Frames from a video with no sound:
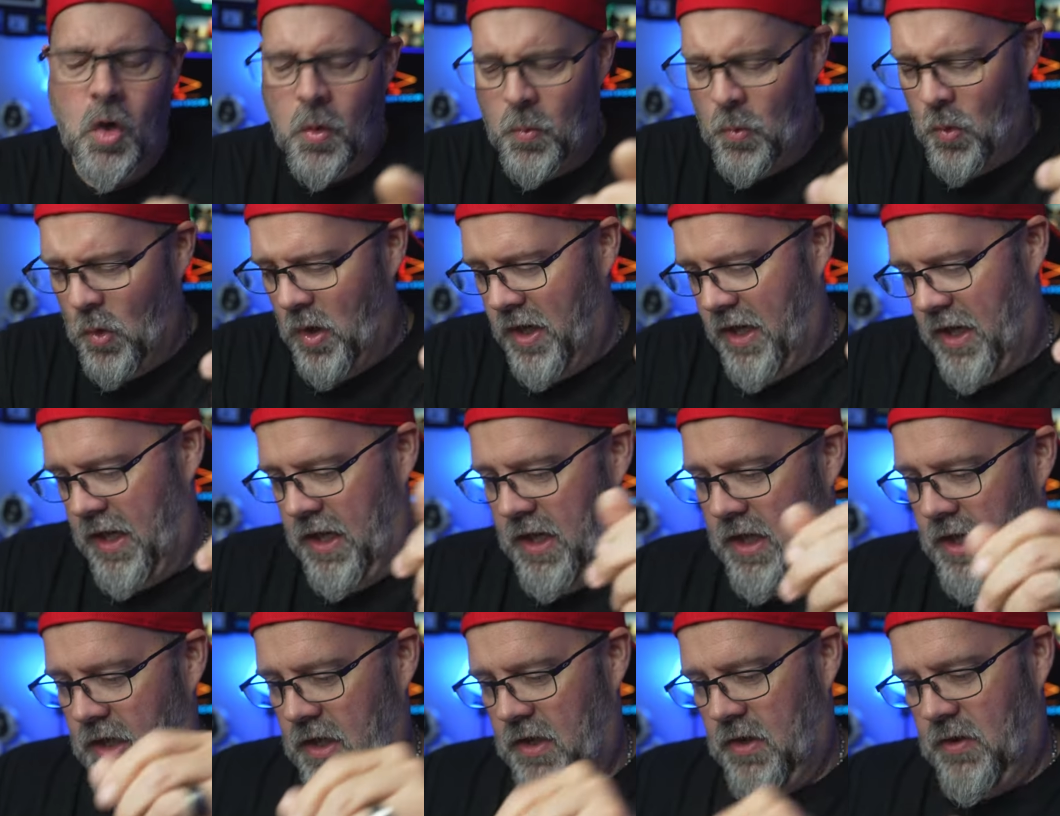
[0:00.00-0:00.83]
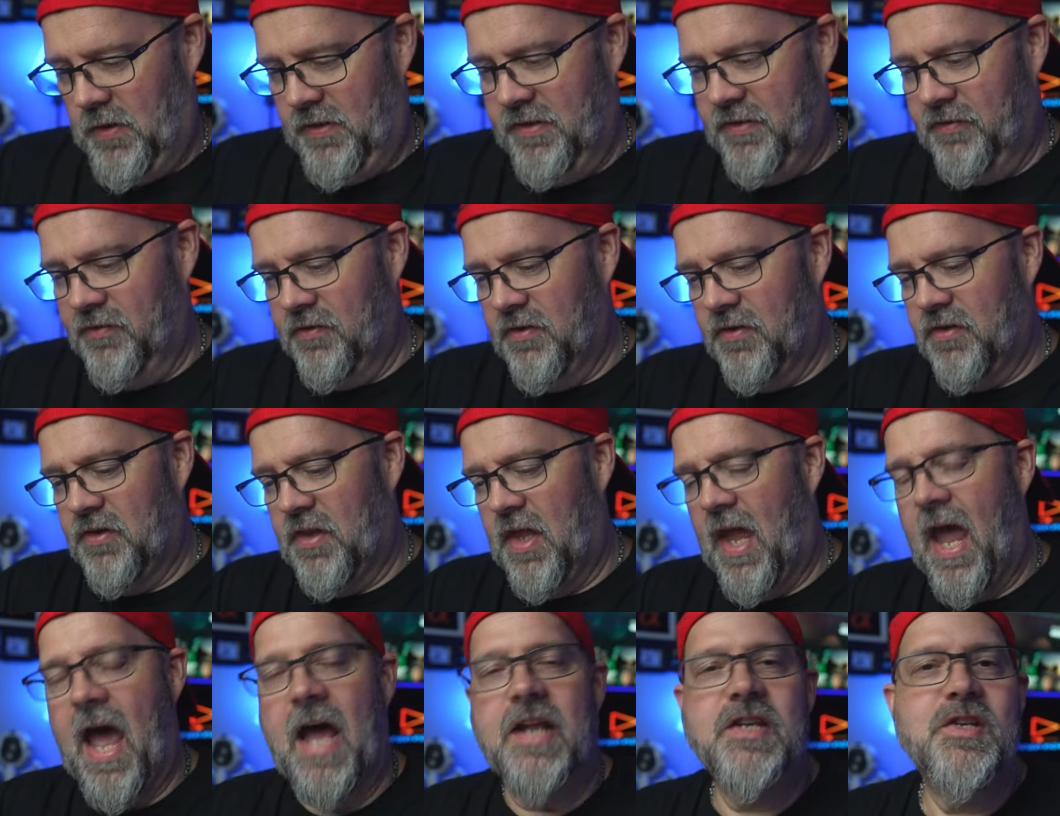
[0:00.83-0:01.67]
Well, isn't
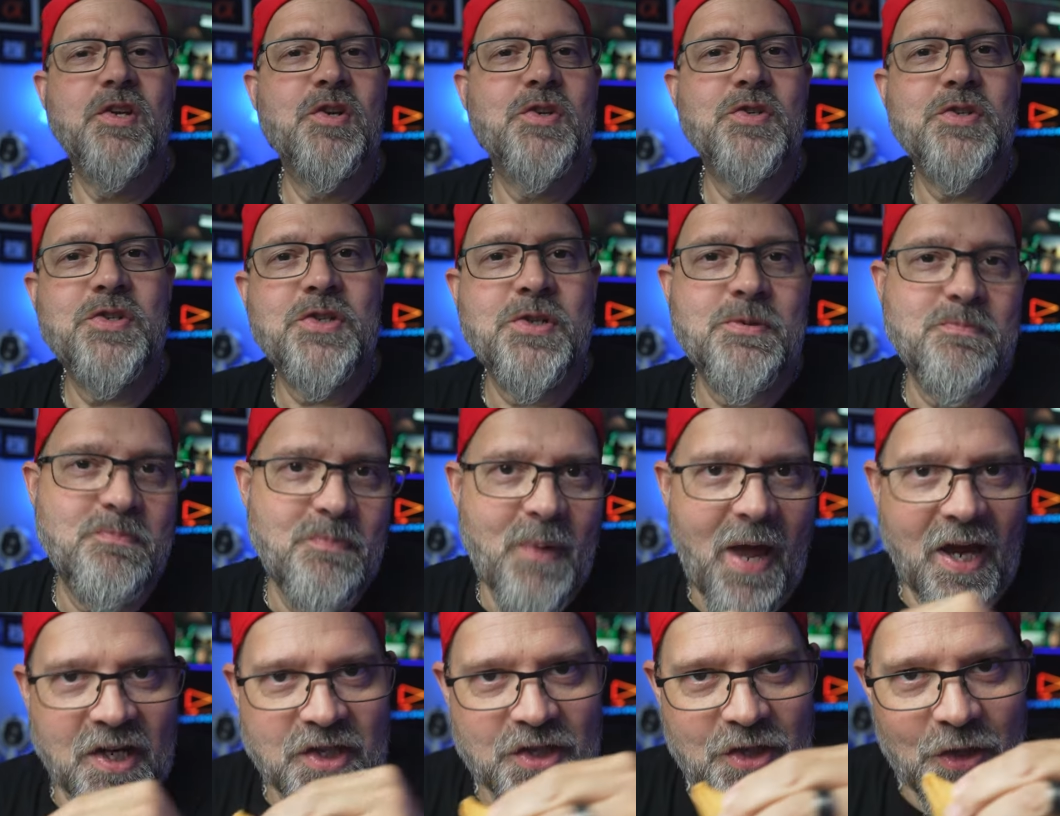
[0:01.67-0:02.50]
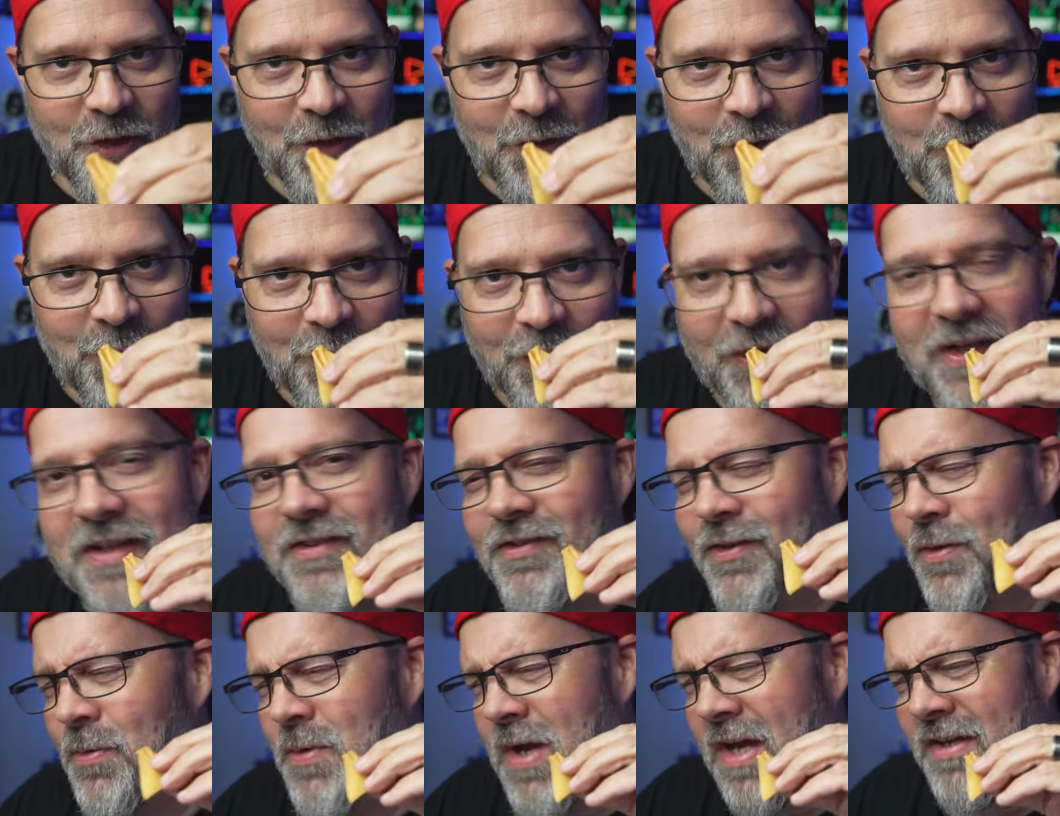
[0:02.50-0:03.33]
that special?
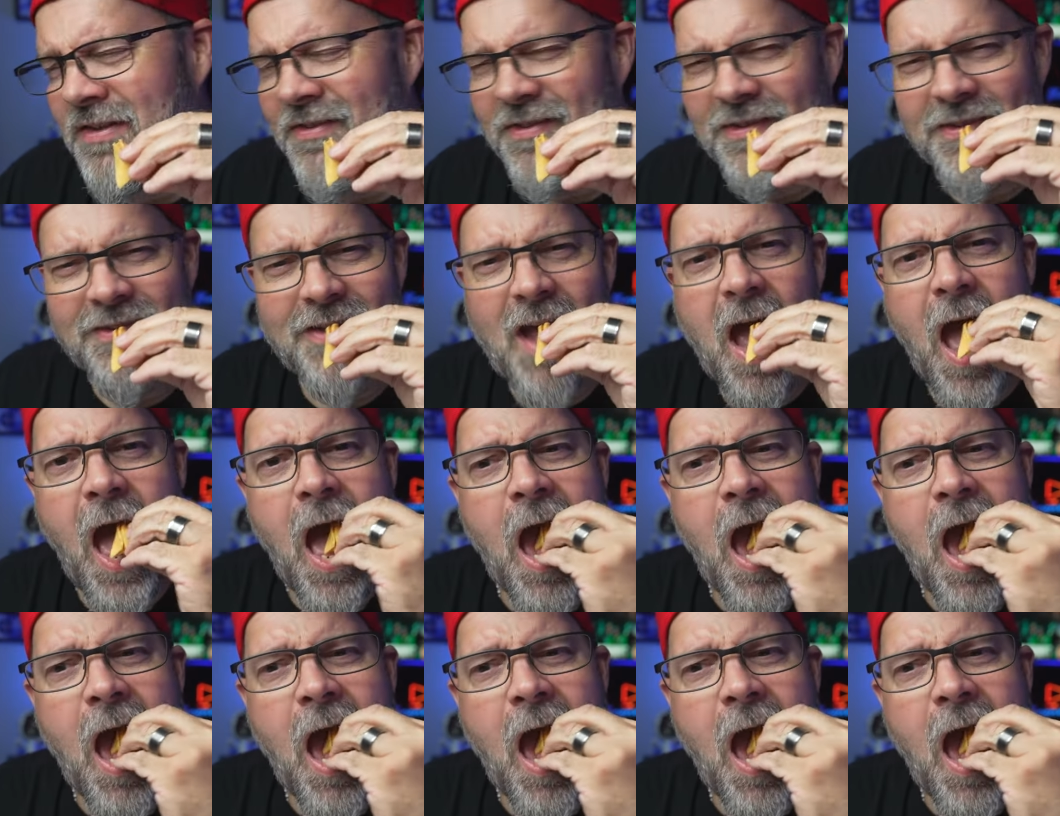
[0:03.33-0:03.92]
That's nice.